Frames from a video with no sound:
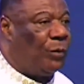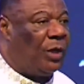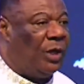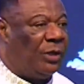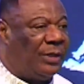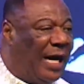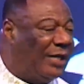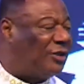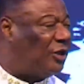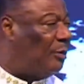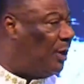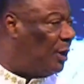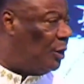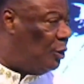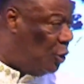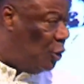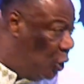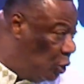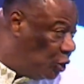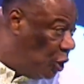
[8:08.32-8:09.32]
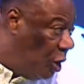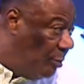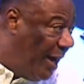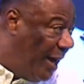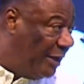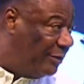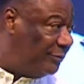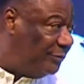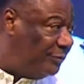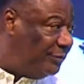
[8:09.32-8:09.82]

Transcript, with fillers: Tell somebody, use your mouth